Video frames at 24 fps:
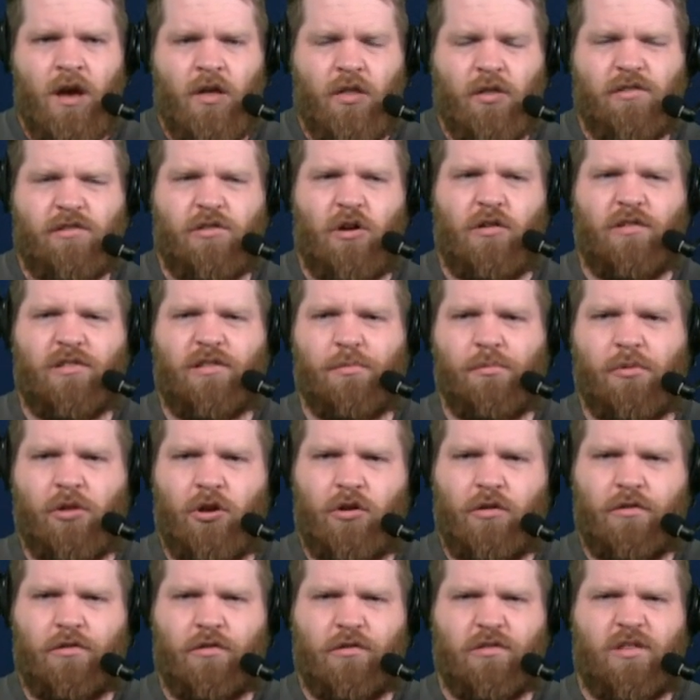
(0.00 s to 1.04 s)
Let's go to some
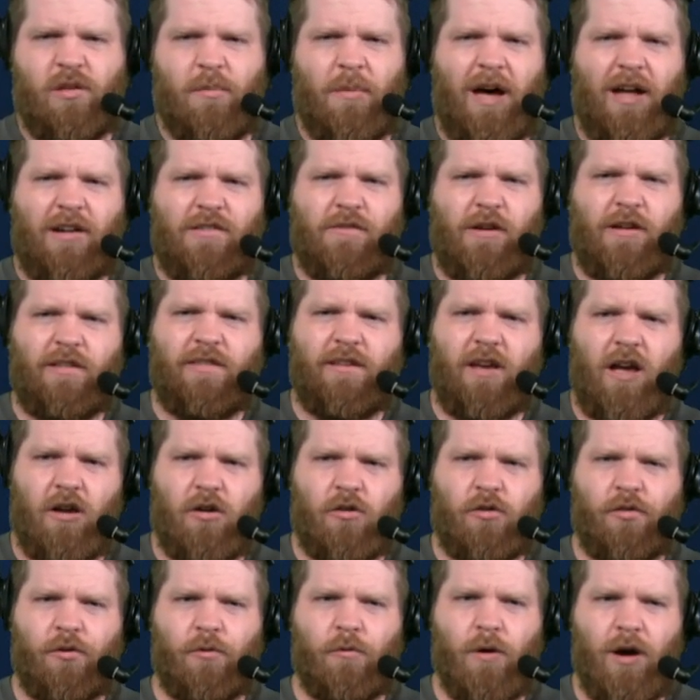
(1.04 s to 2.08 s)
losers. Demontre
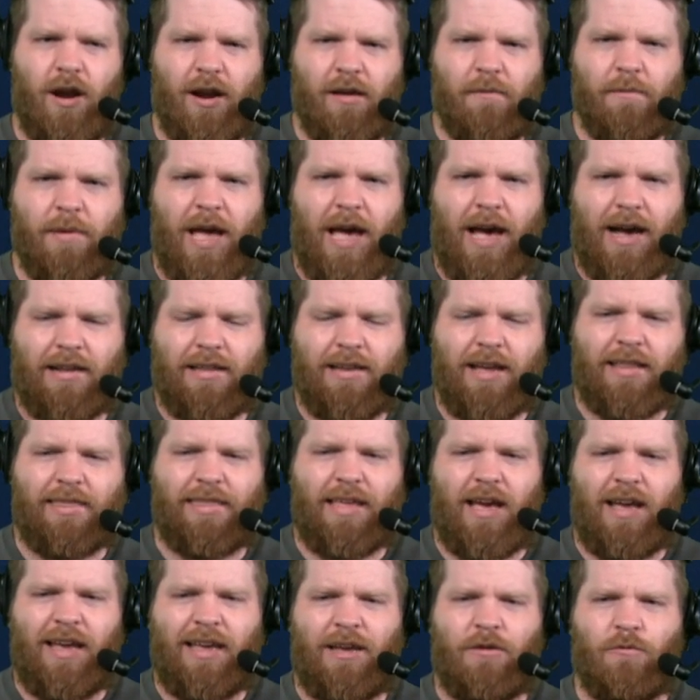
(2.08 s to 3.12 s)
Tuggle, the running back. Not
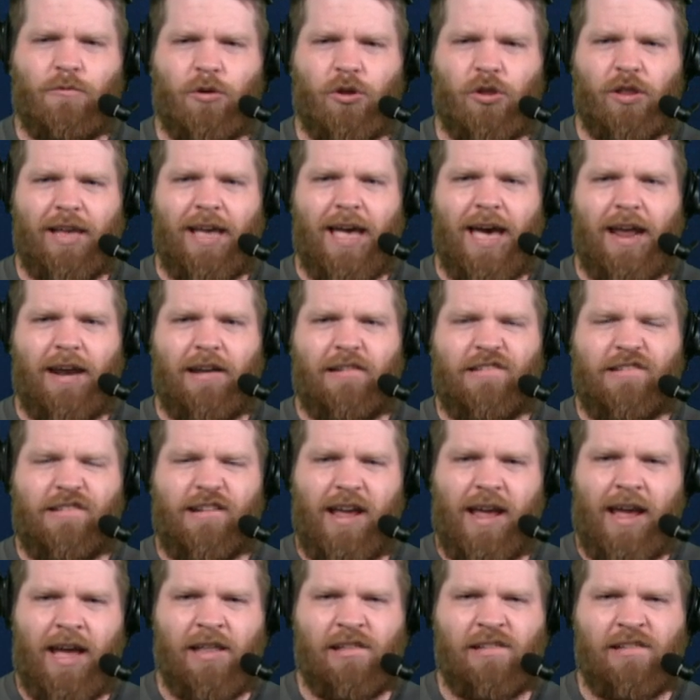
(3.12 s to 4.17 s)
that he really had a
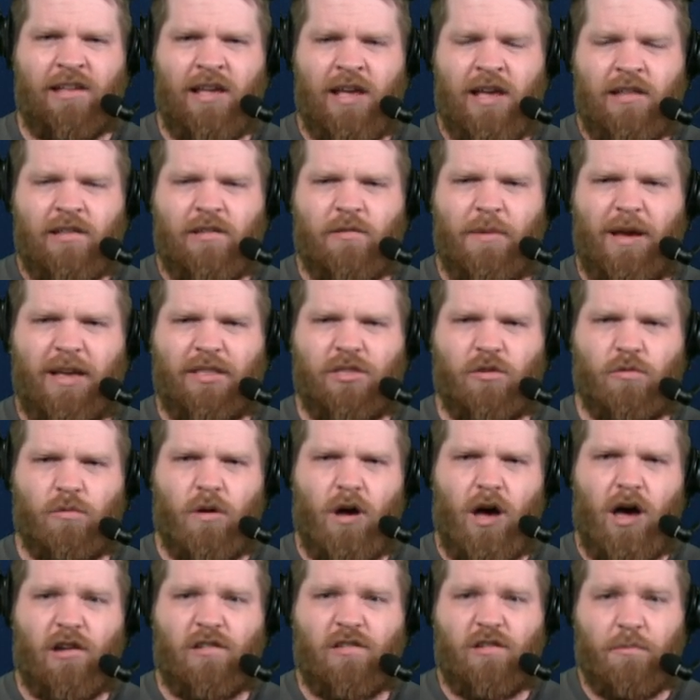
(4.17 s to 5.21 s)
chance to make the
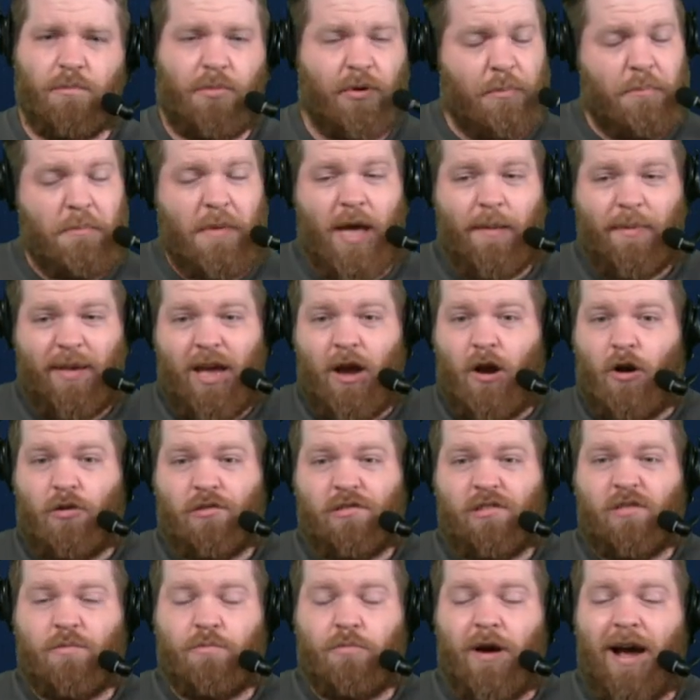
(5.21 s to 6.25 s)
roster, but maybe it
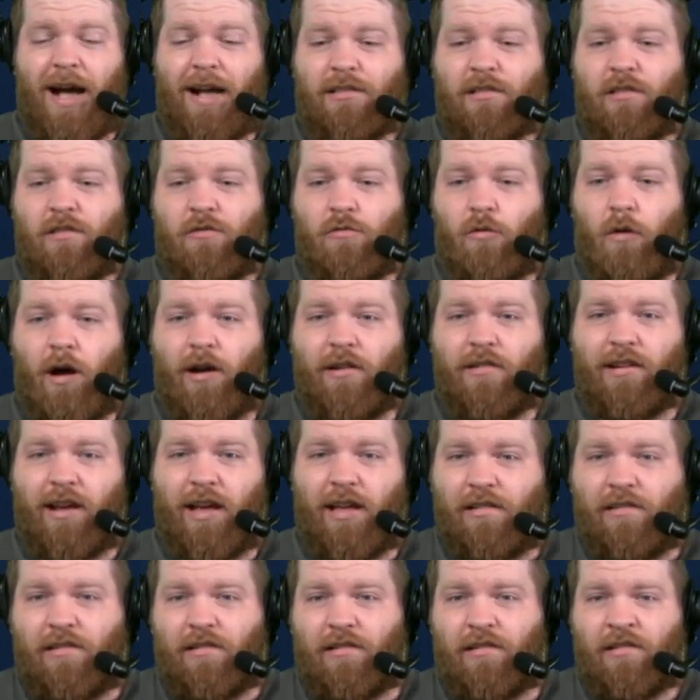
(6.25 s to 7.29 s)
hurts his practice squad
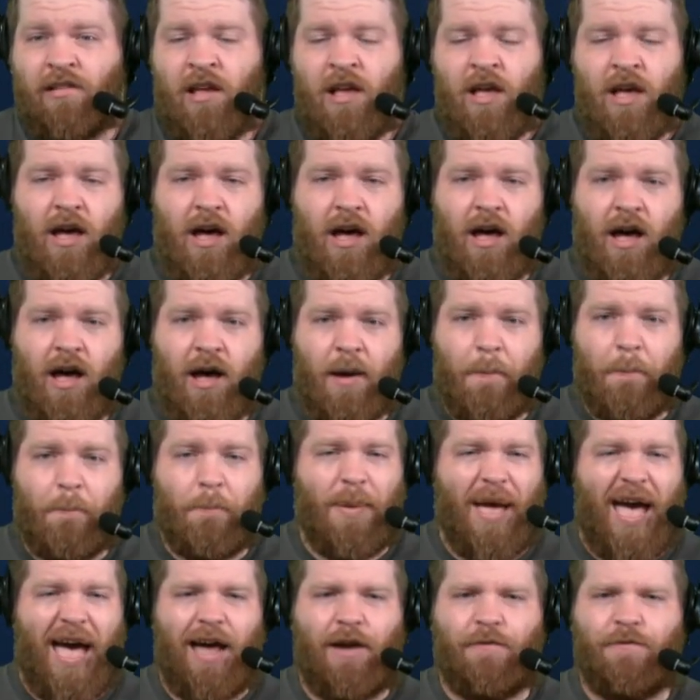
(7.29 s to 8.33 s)
chances.
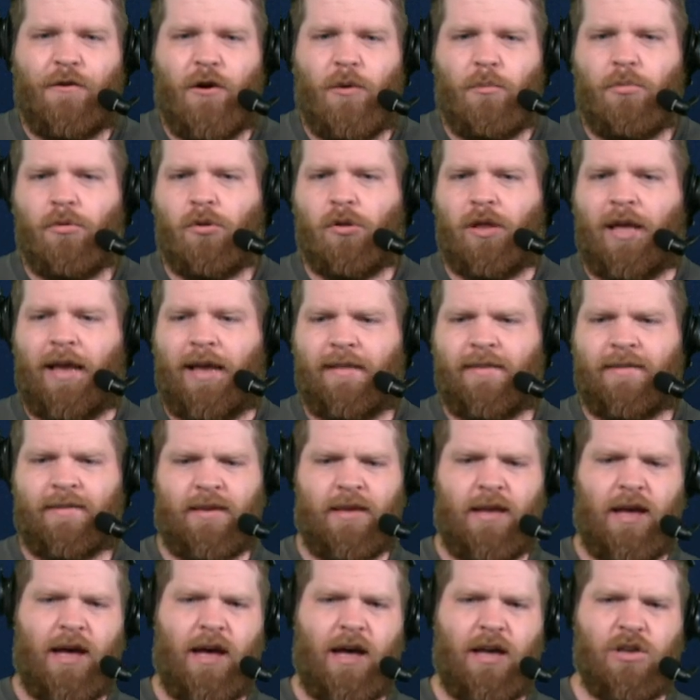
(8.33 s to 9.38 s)
Bad fumble late.
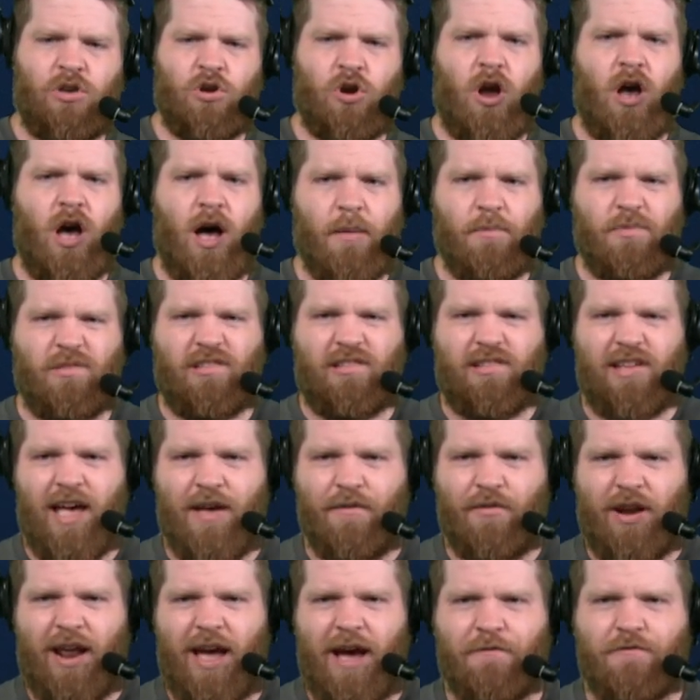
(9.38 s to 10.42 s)
You're up
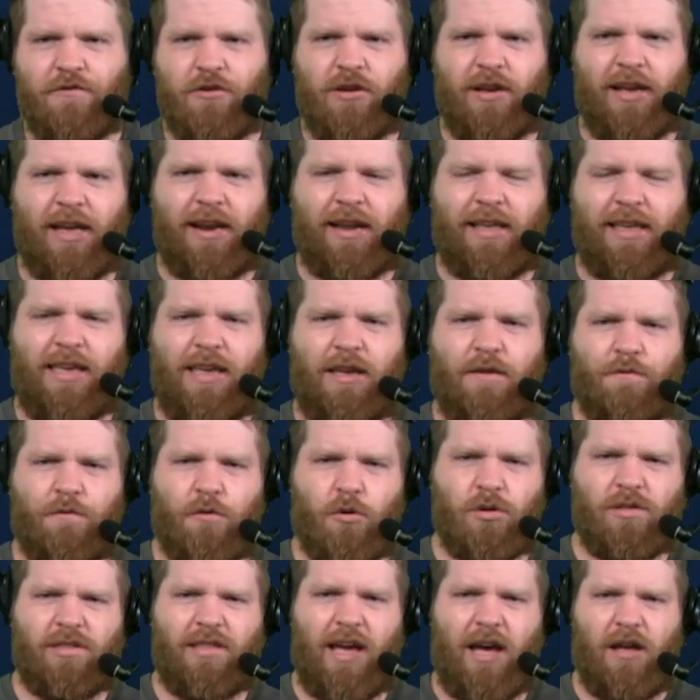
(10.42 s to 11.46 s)
seven after you get a key
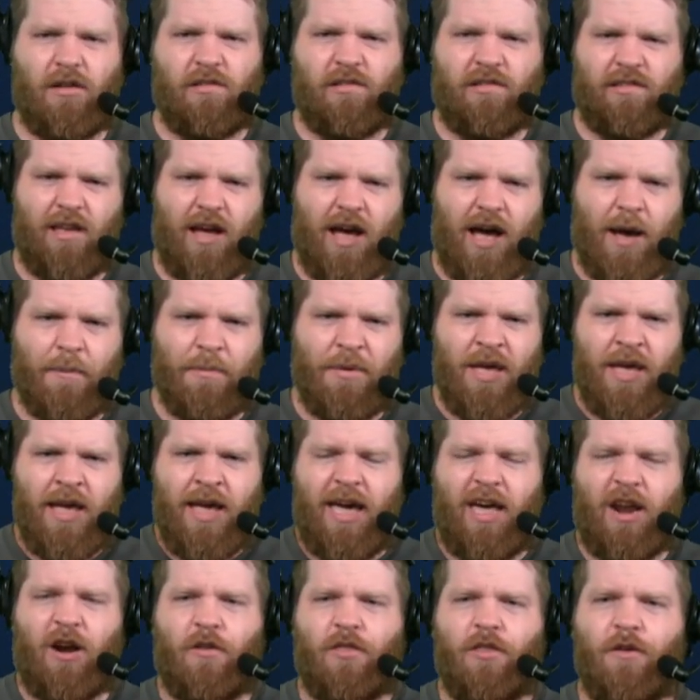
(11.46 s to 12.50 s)
fourth down stop,
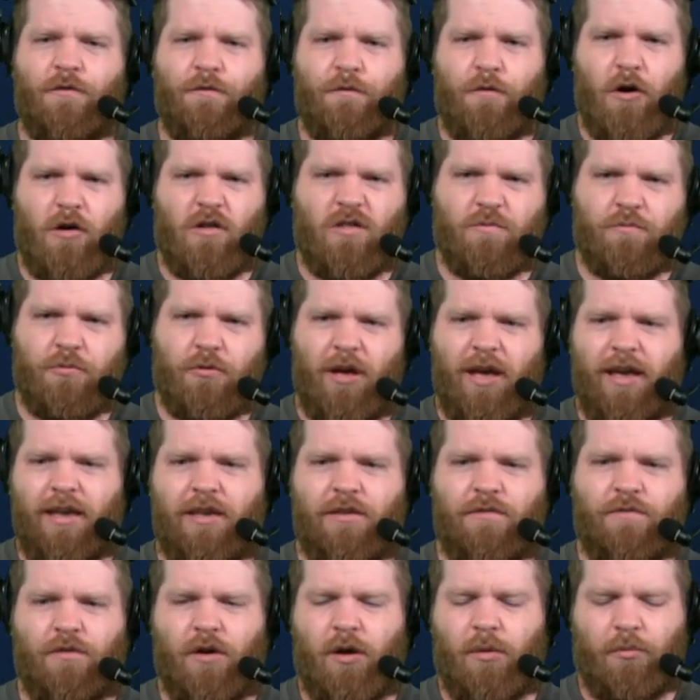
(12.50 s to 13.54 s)
and on the first play
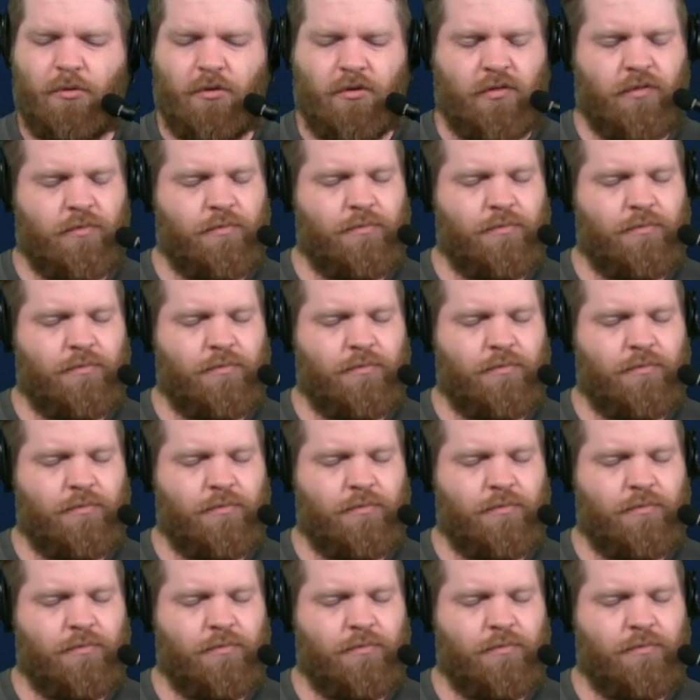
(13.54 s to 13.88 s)
he fumbles.